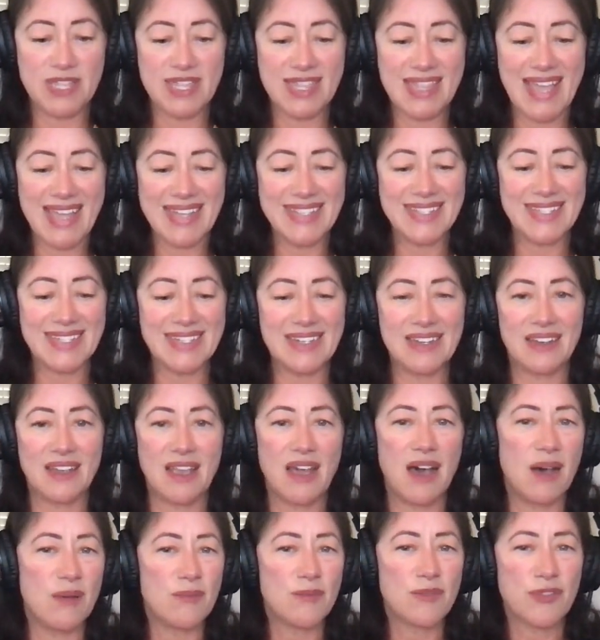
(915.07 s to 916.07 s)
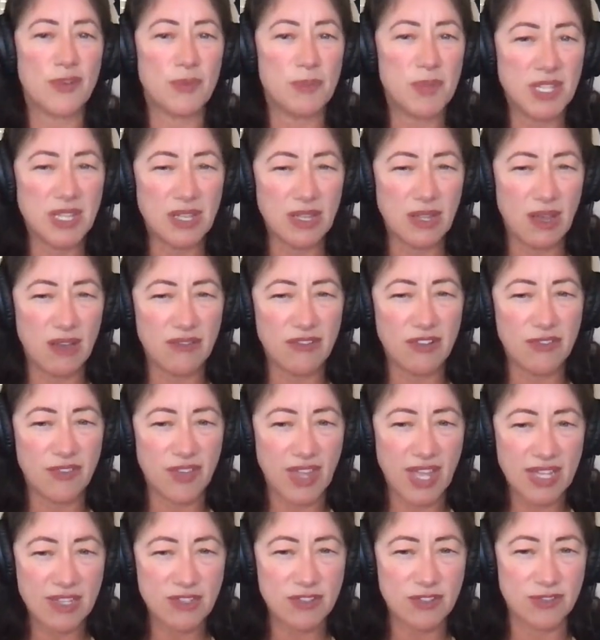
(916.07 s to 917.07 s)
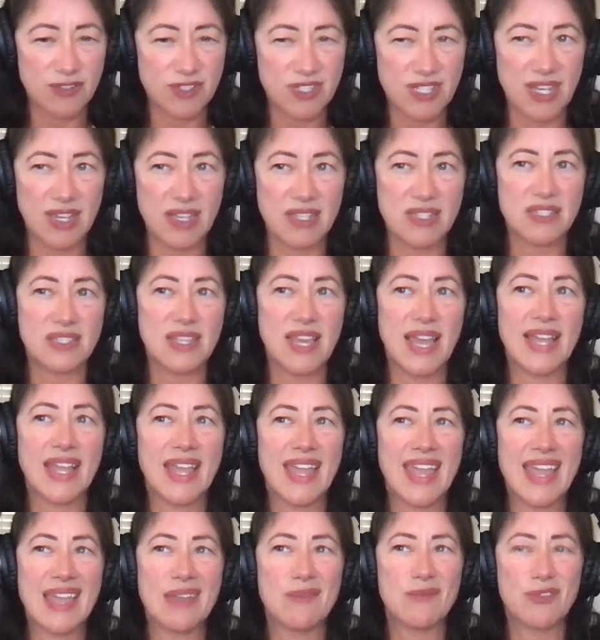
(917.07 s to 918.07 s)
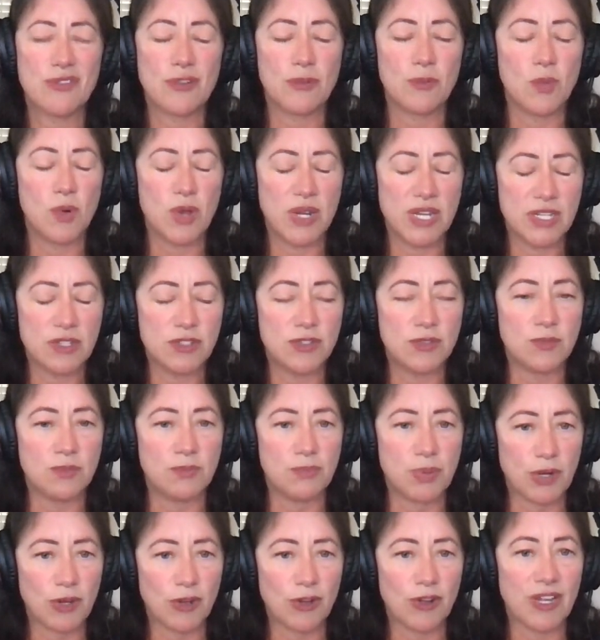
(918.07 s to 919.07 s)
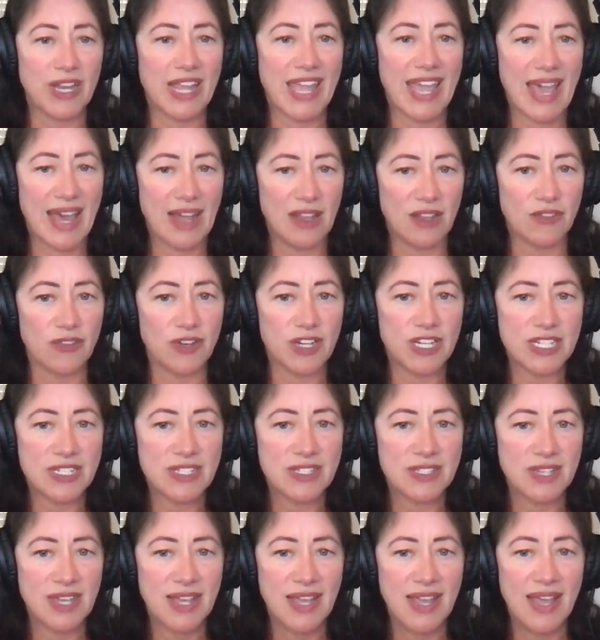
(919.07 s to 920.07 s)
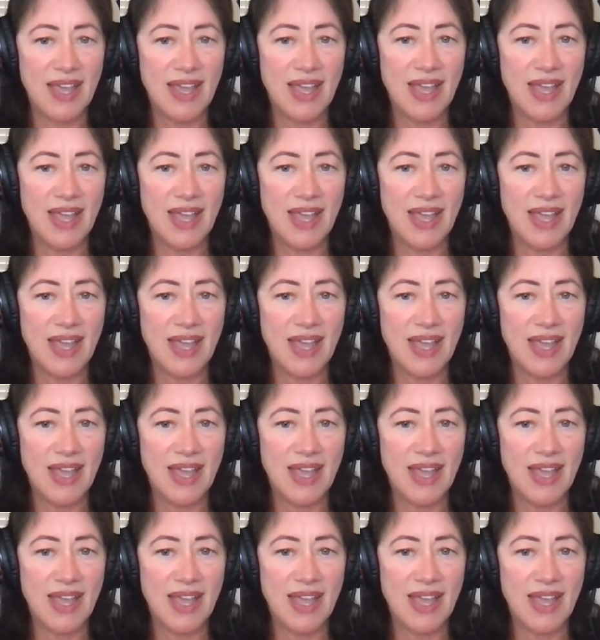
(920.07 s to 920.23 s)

But that didn't come from a love of exercise, that came from wanting to burn calories.